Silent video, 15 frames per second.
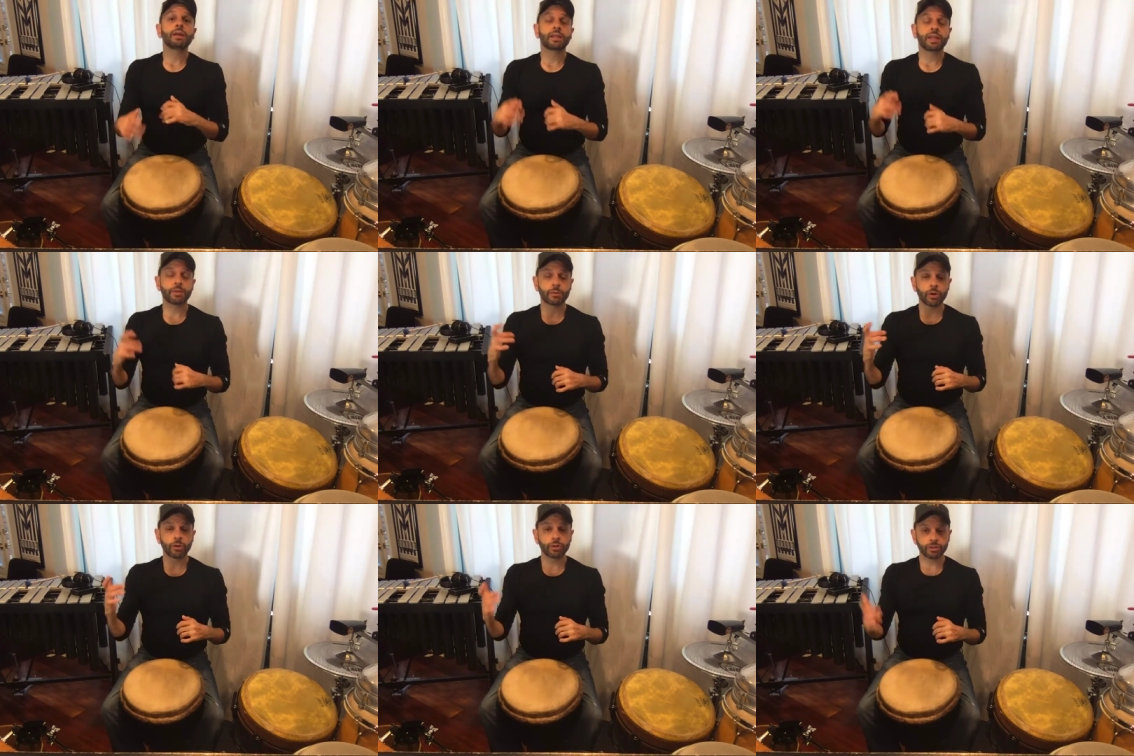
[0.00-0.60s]
Keep
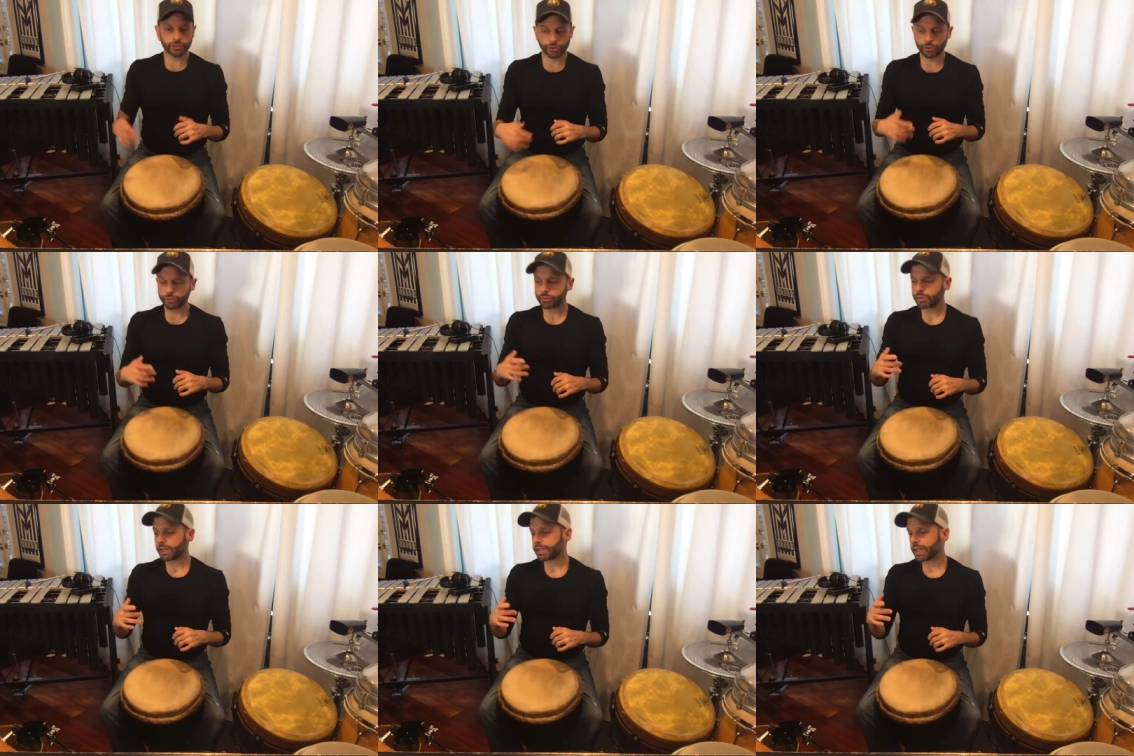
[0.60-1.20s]
going.
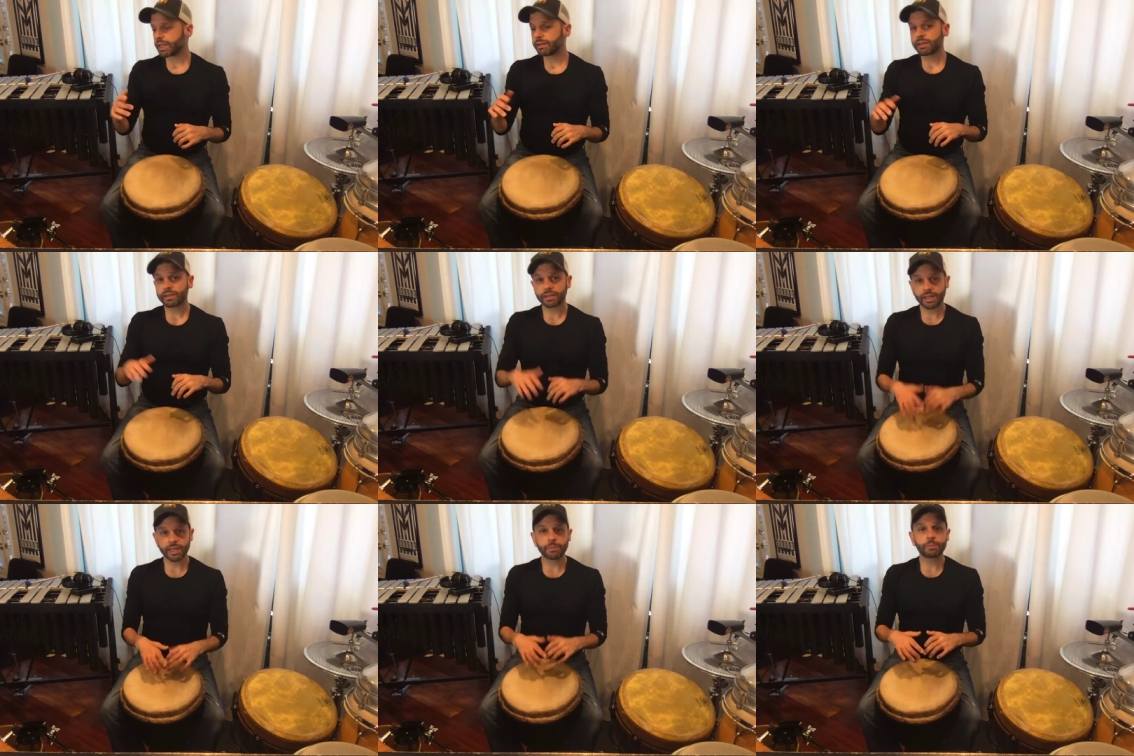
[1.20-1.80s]
Two, again,
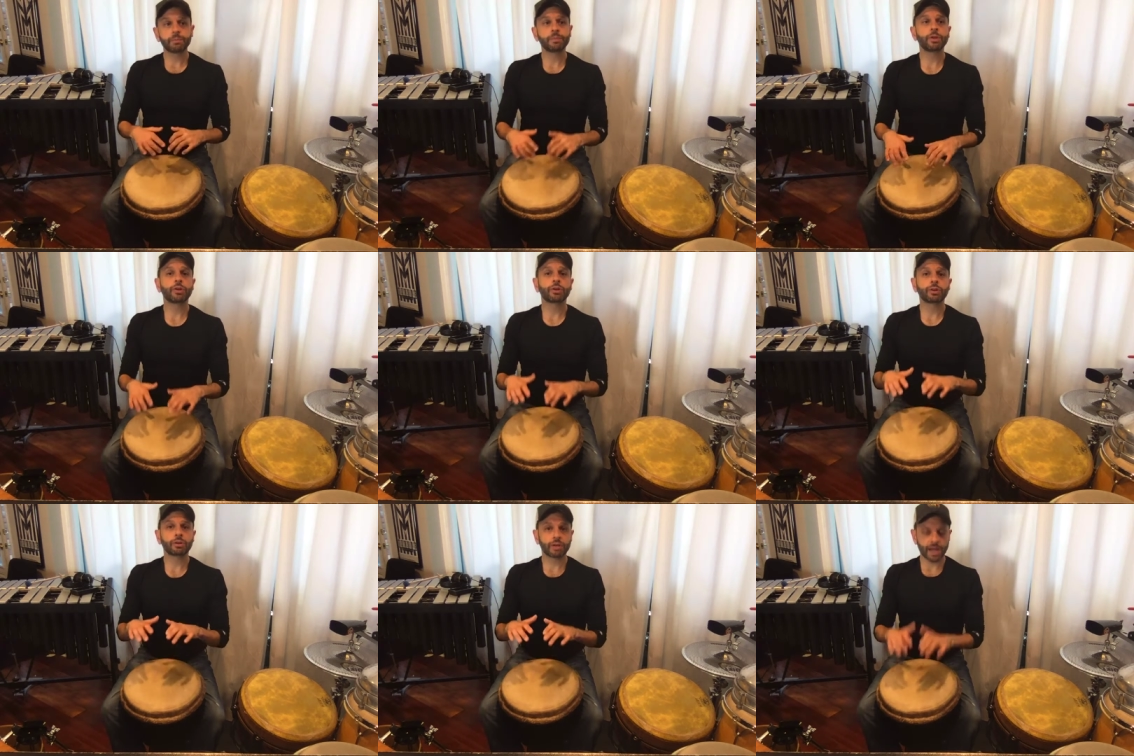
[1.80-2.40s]
keep
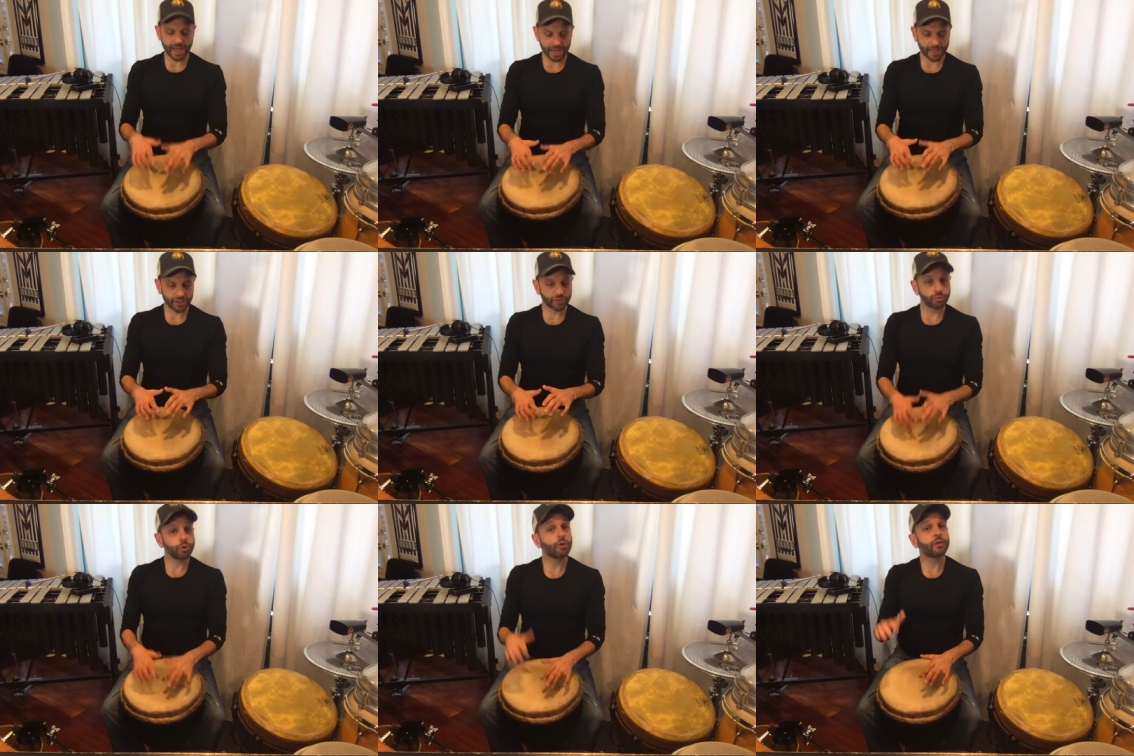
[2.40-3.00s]
your hands
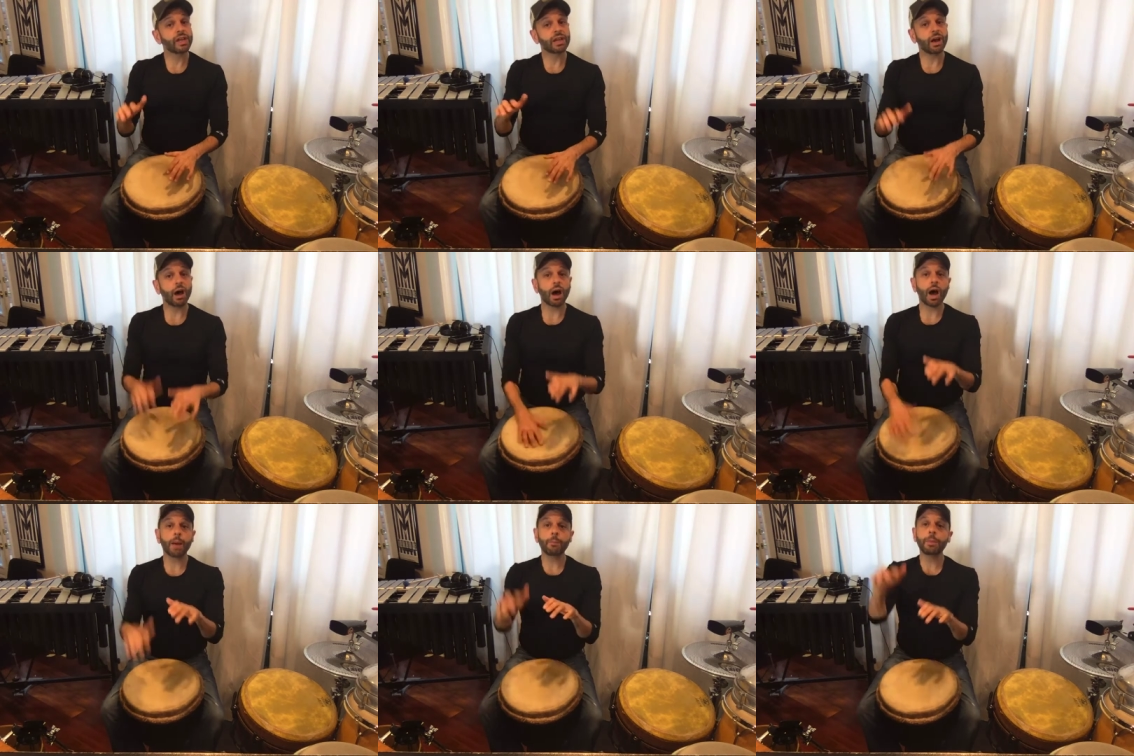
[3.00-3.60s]
moving
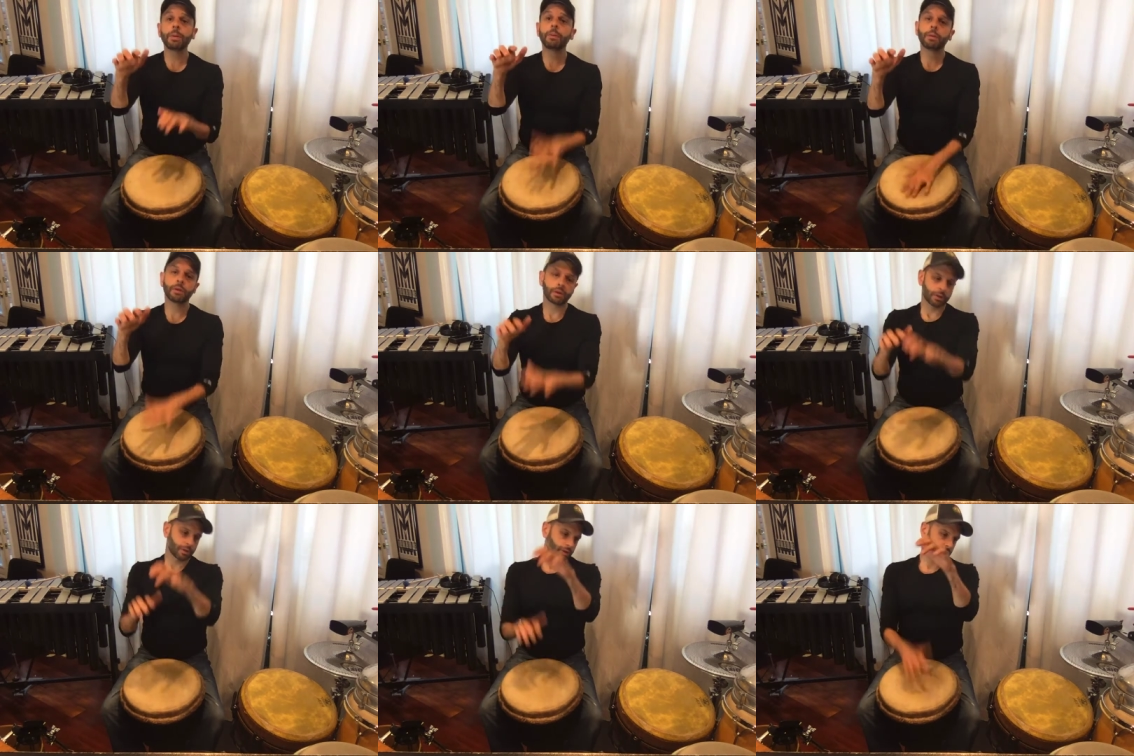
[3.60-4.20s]
up
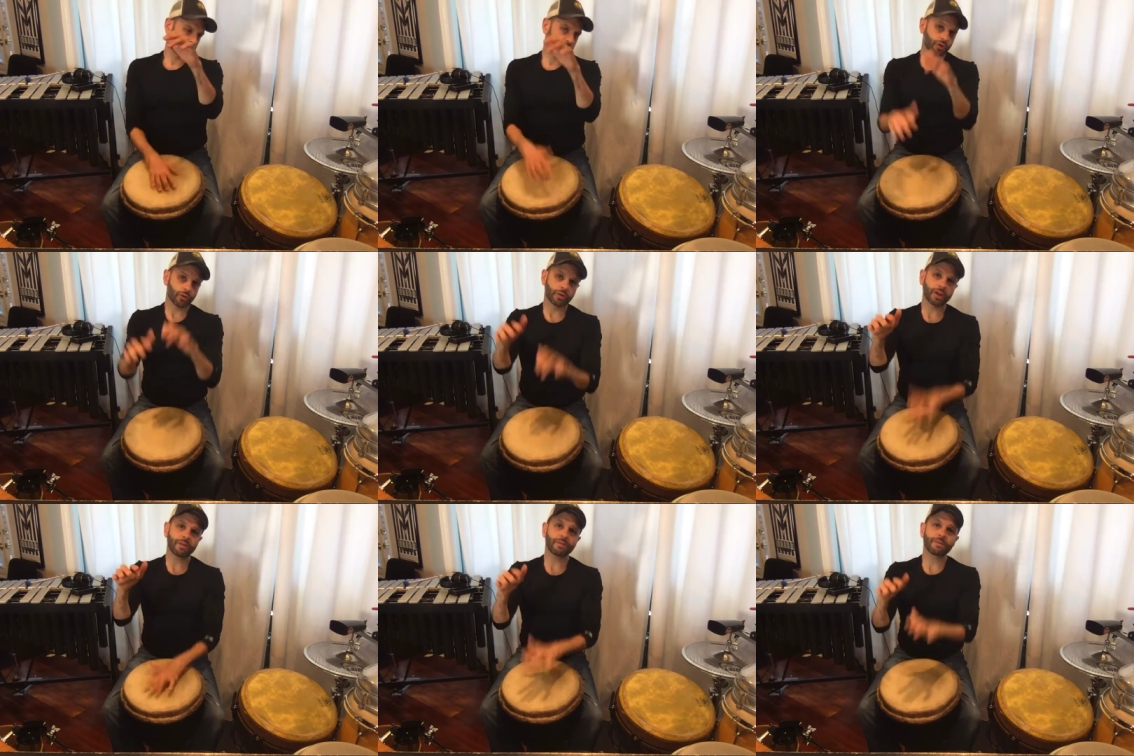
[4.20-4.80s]
so
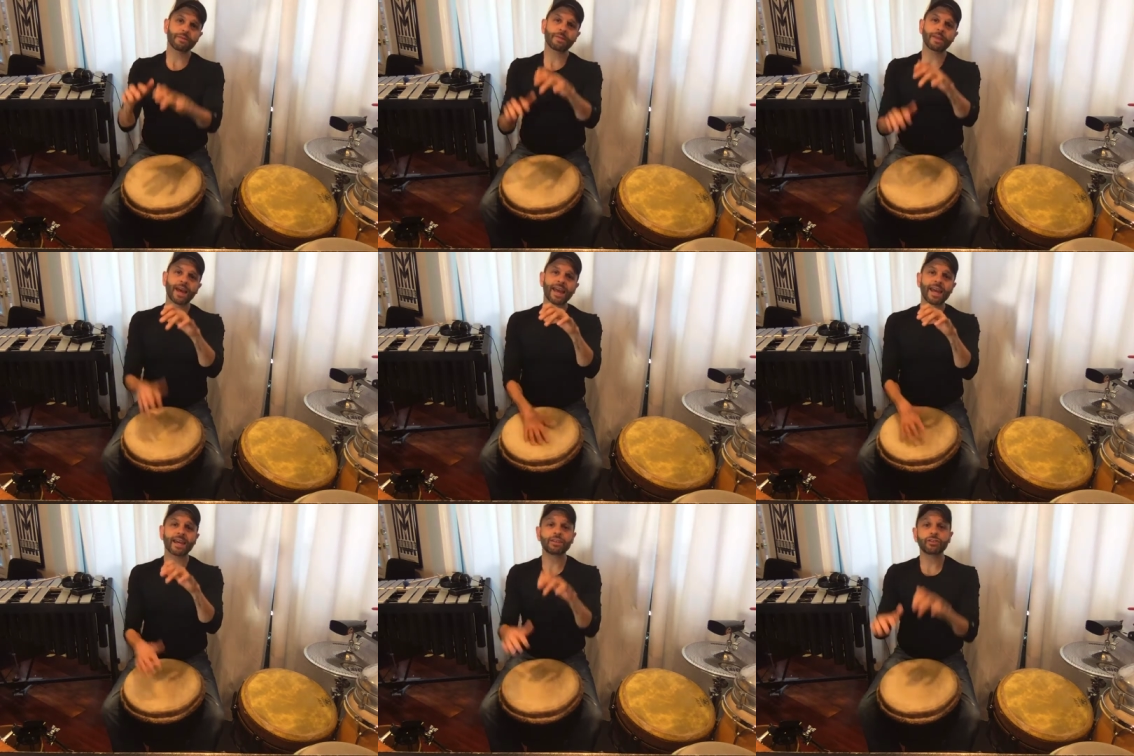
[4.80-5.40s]
that the
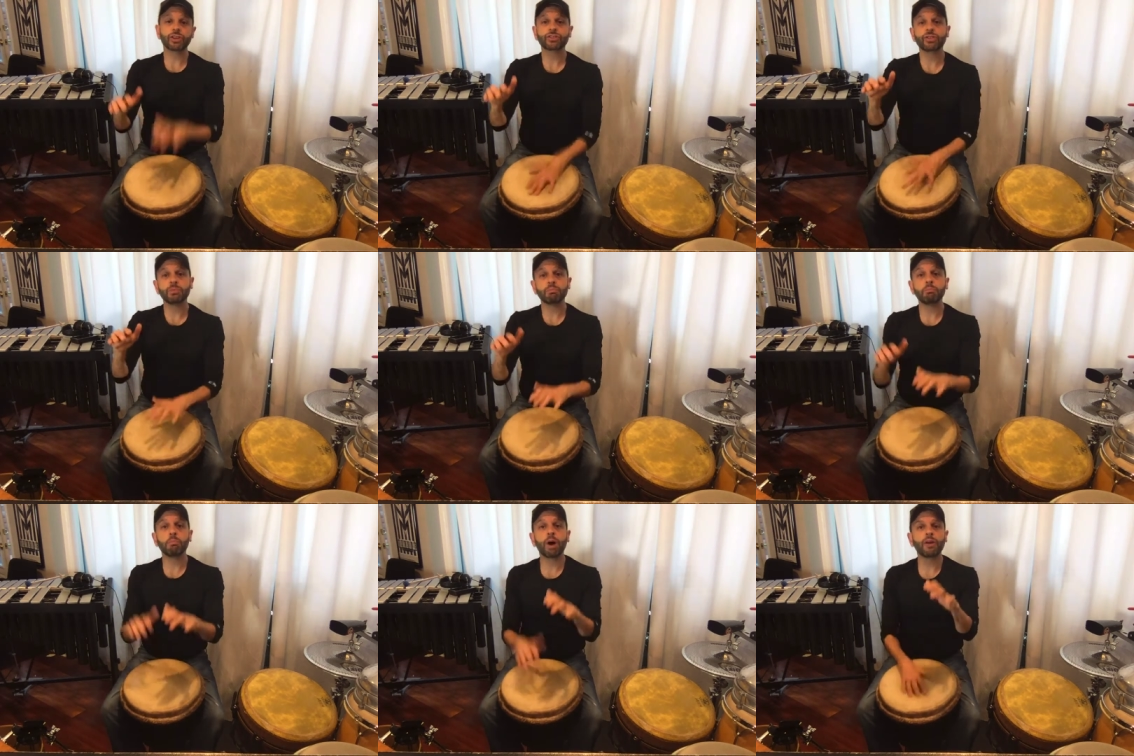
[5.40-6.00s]
hand doesn't
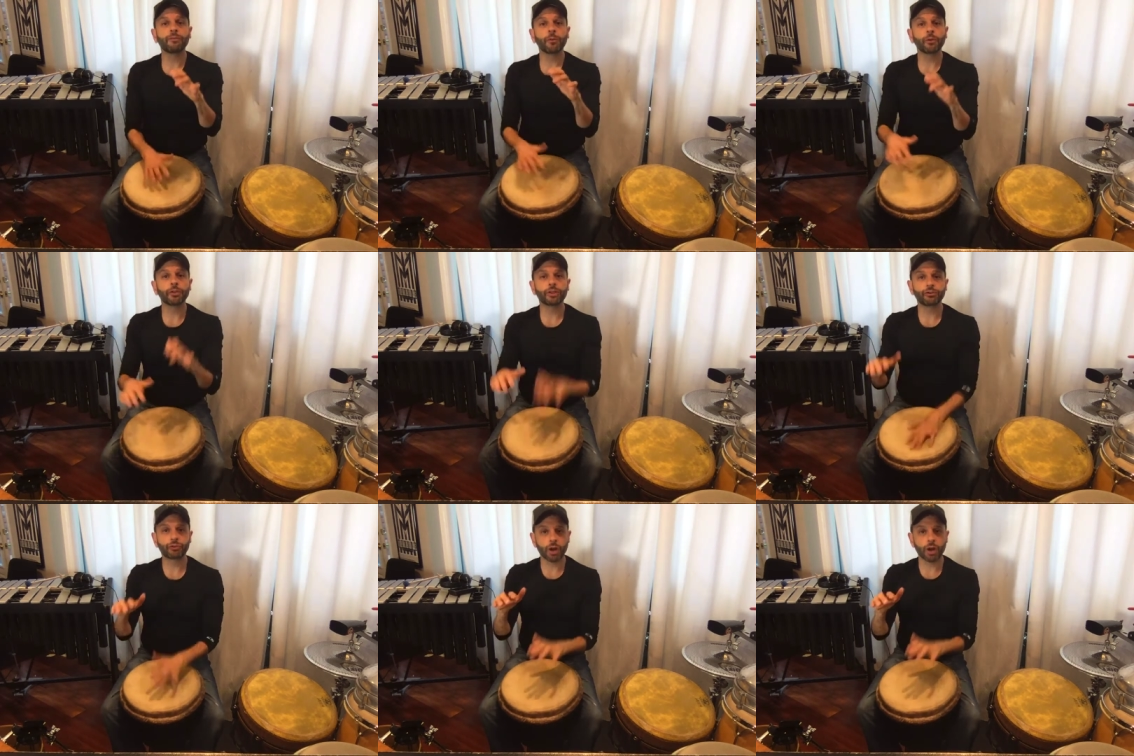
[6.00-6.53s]
muffle the